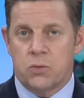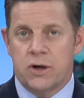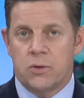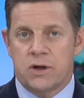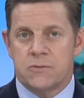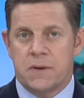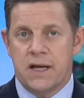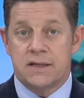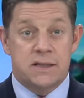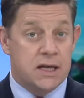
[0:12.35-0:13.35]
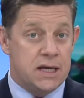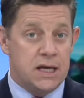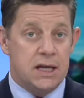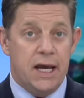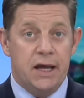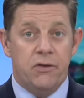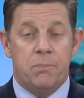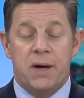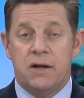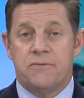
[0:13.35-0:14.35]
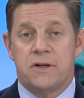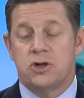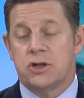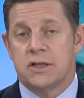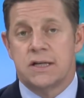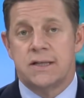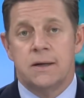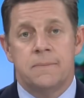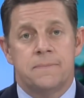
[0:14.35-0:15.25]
Rinder explains the need and the benefit. Jacinta?